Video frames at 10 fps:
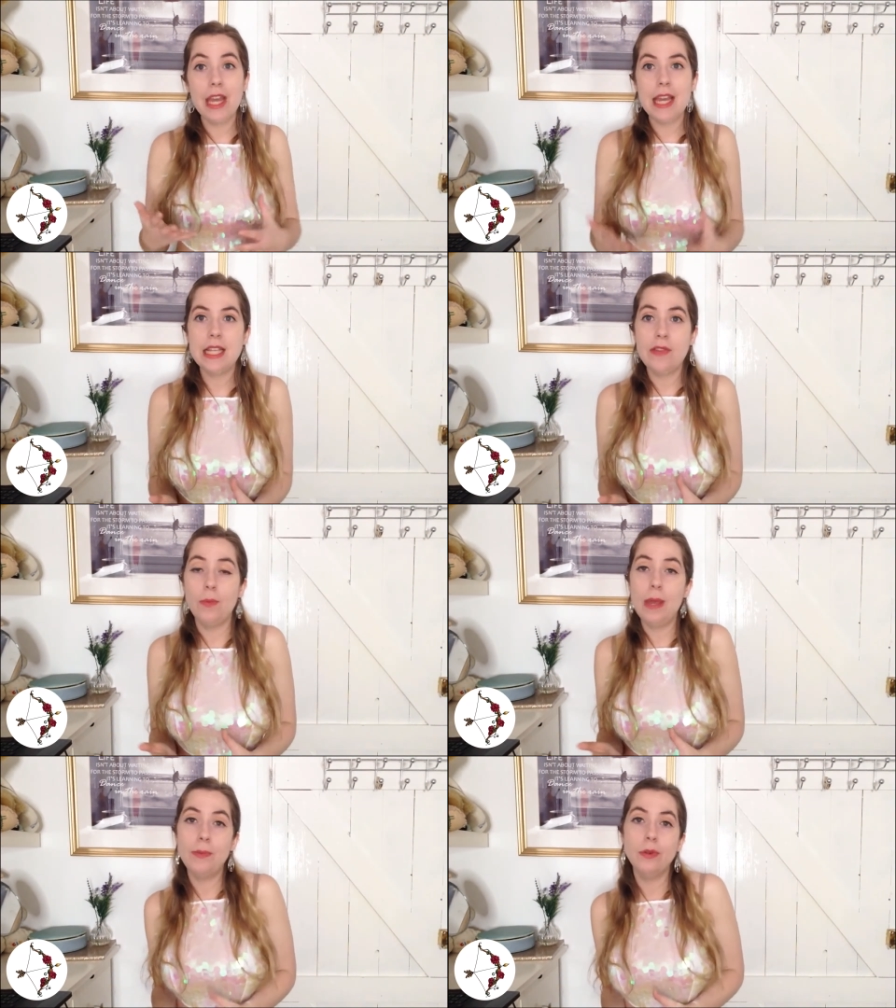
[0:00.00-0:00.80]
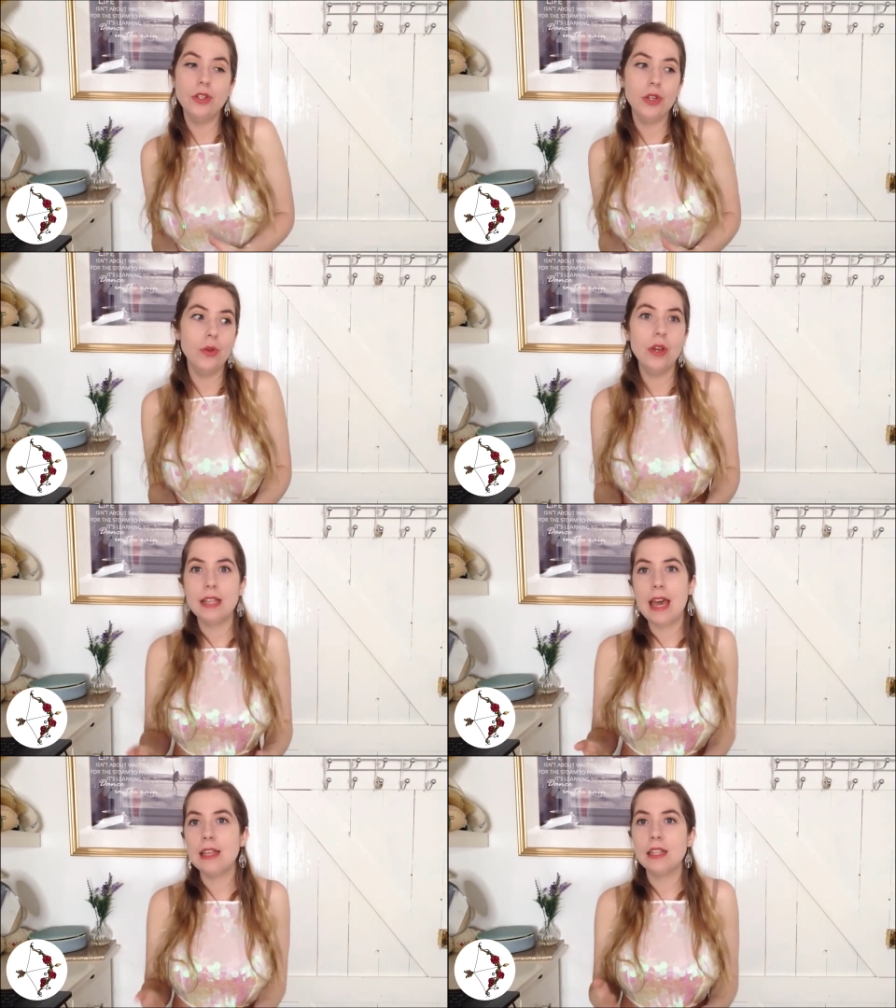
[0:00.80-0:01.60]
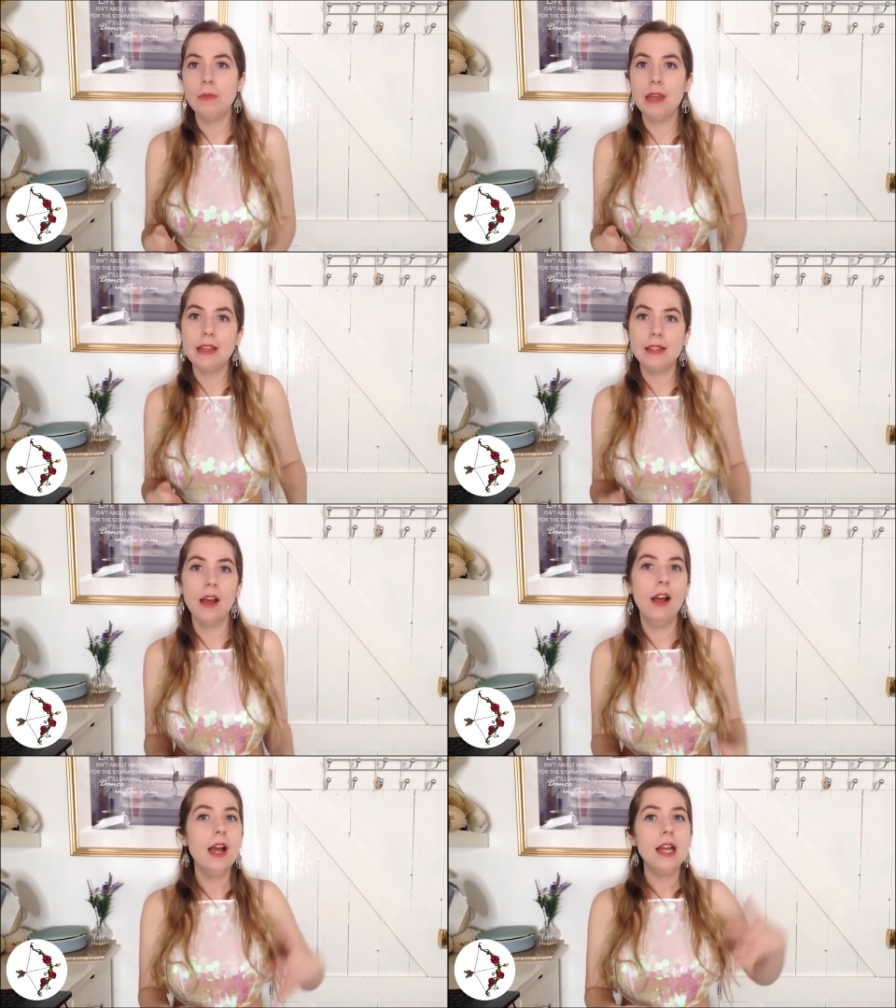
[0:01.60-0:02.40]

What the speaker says: easy for people to say that something is a